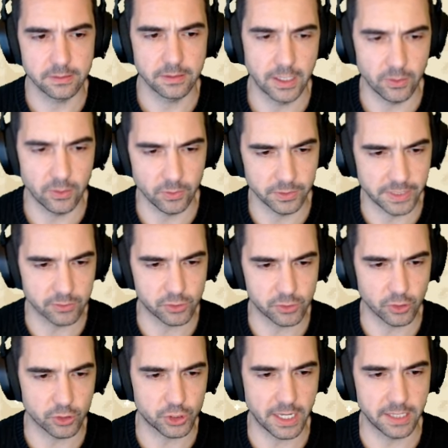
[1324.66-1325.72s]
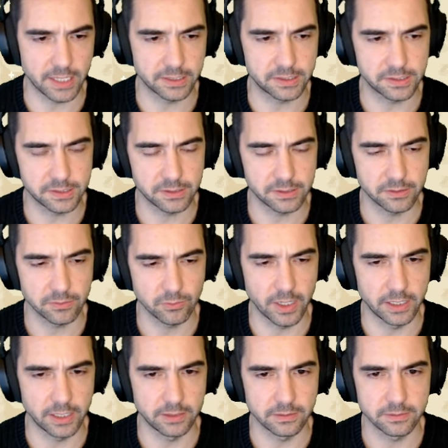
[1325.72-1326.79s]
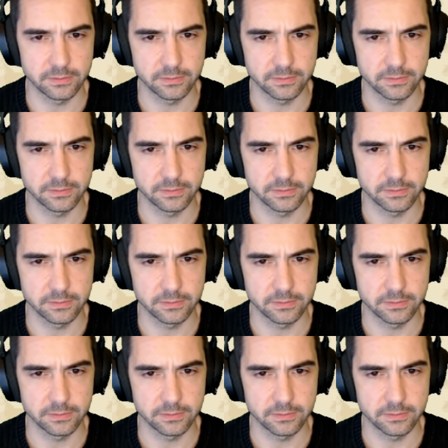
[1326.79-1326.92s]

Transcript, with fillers: Errol, now's our chance. Right.